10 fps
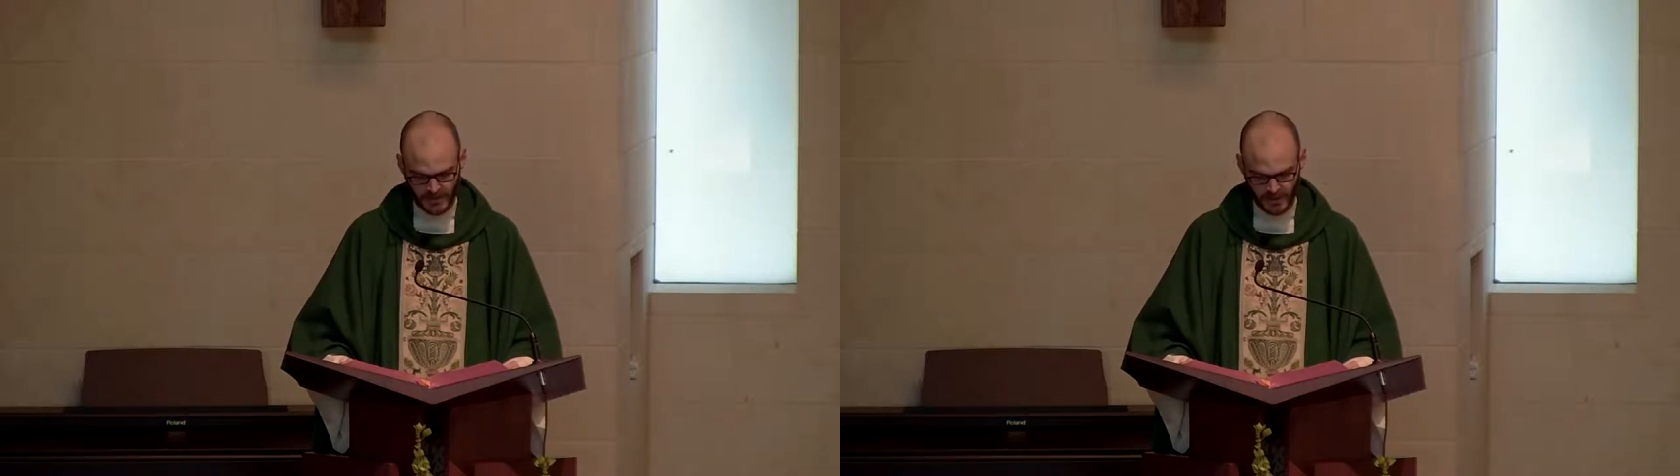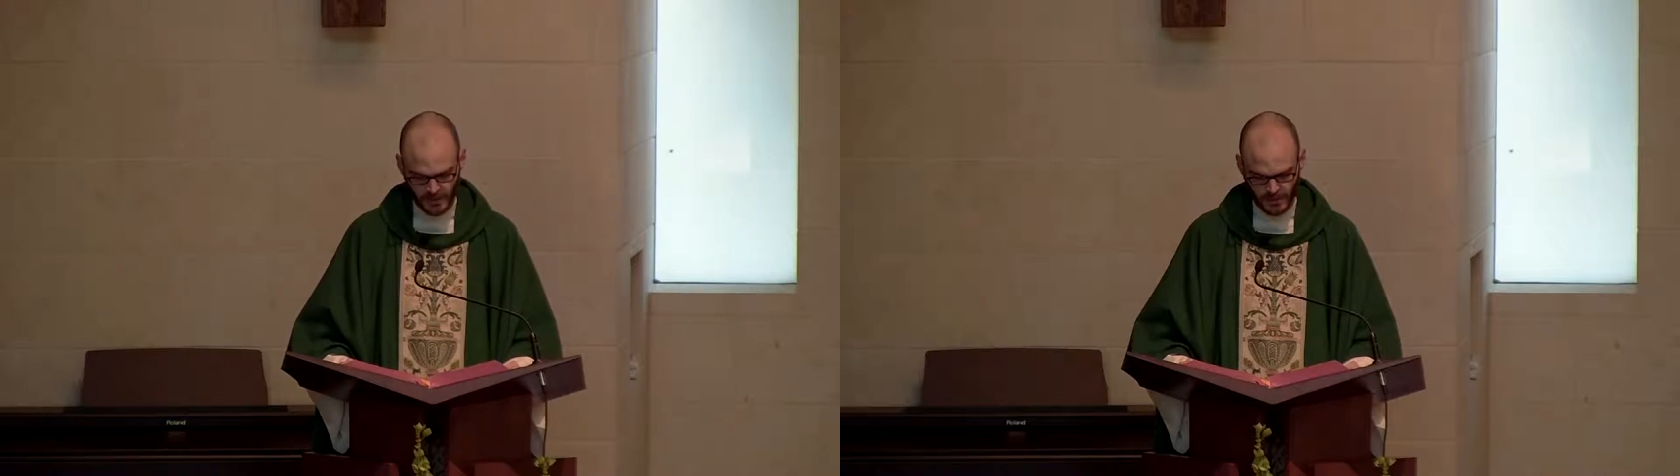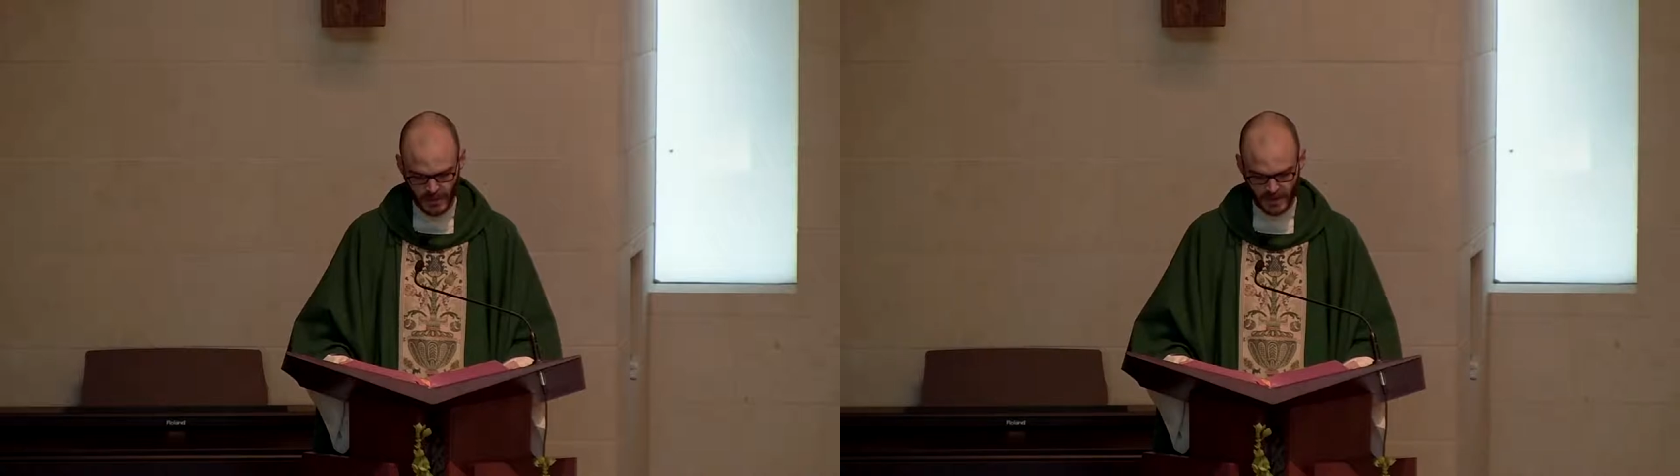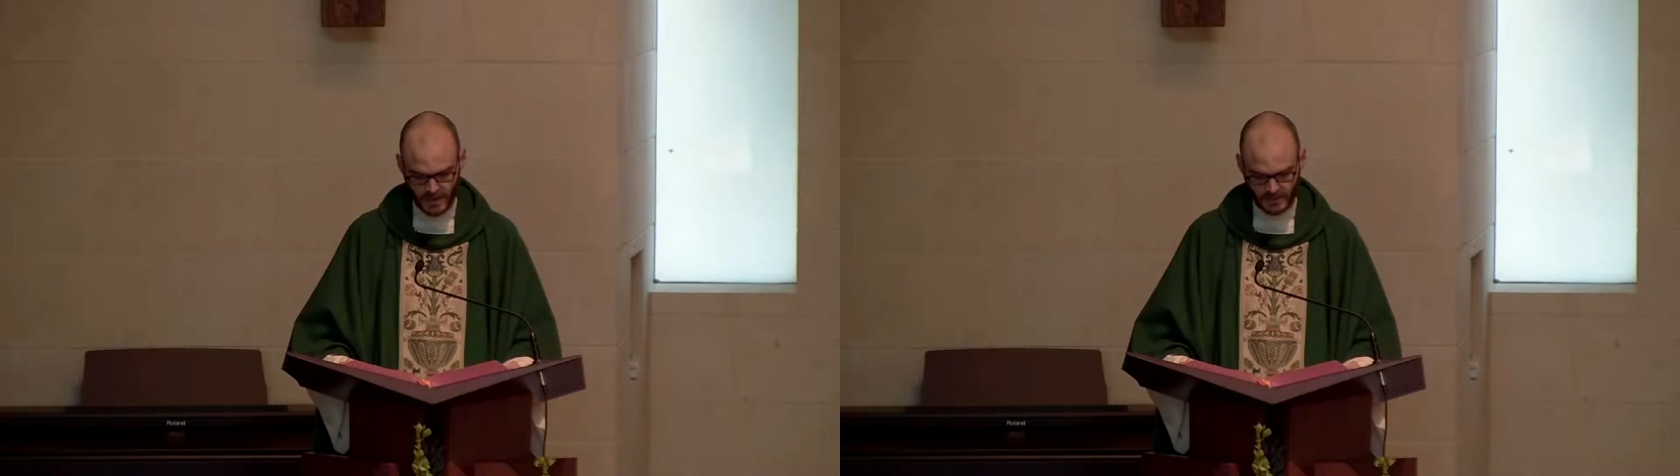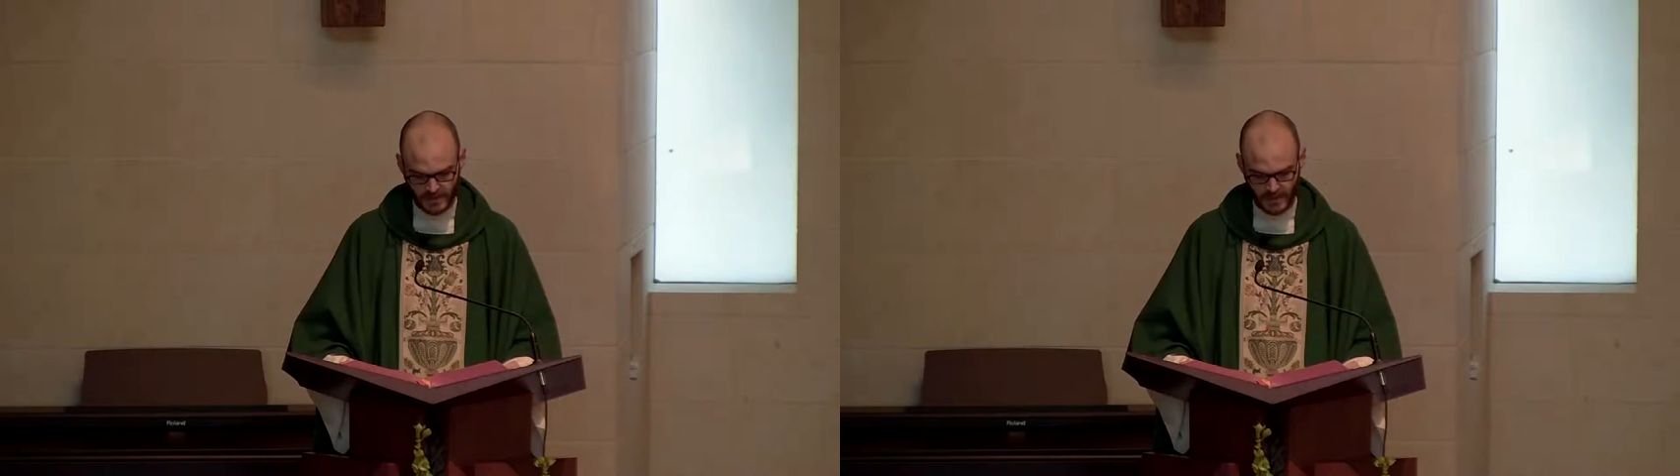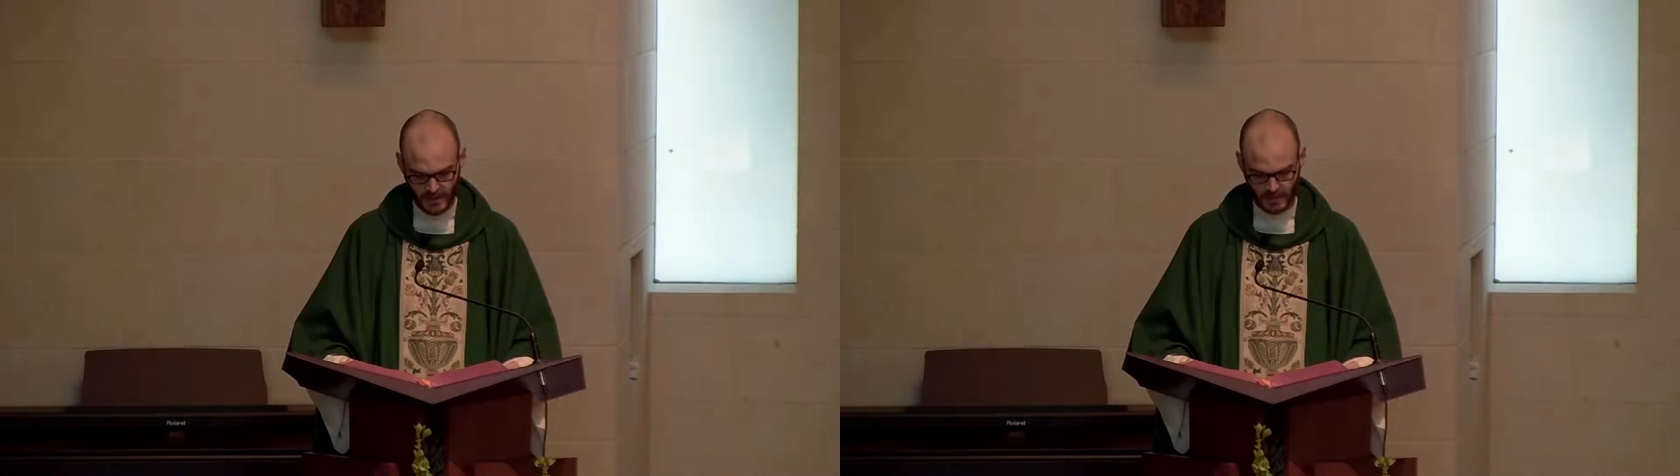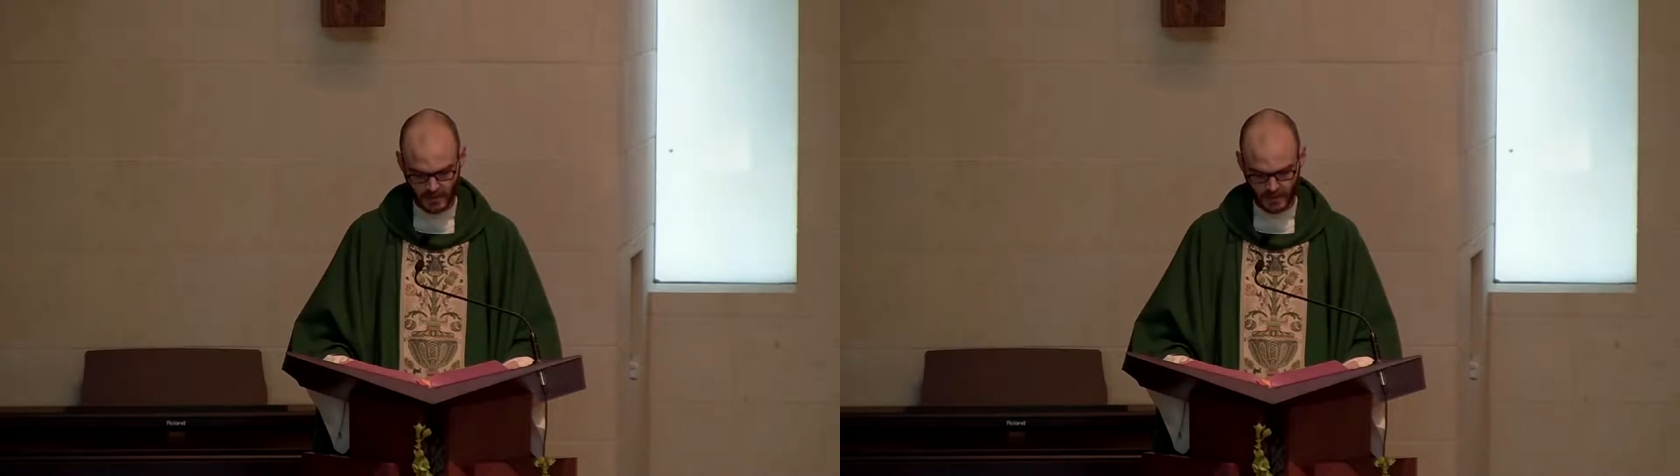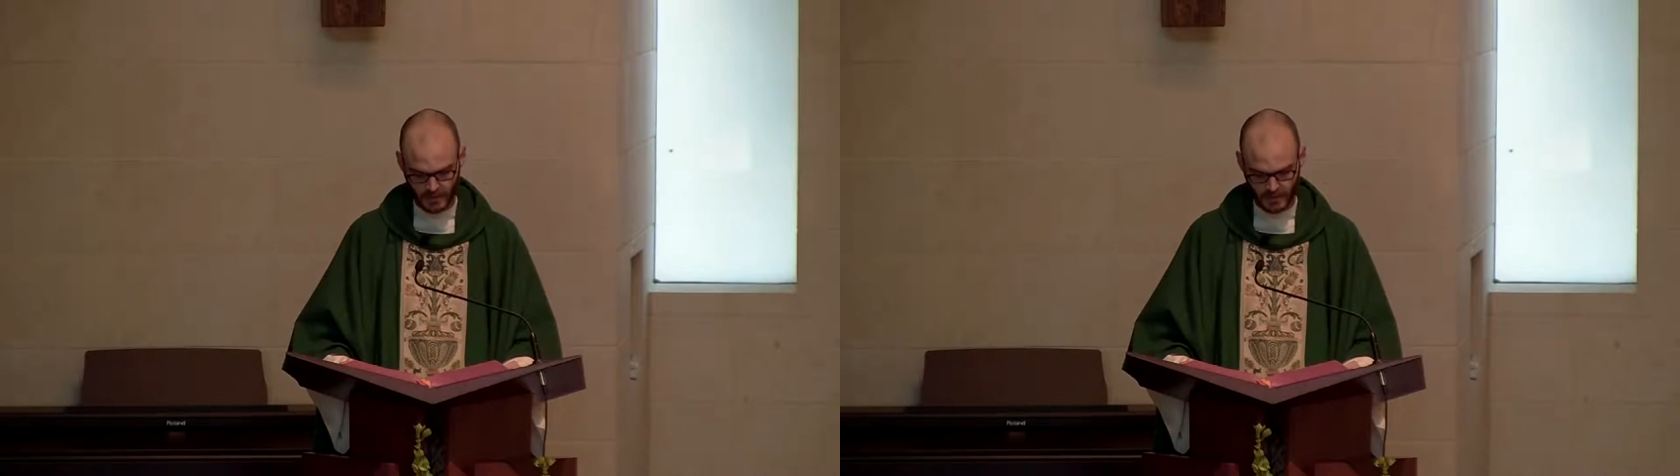to whom he had given the money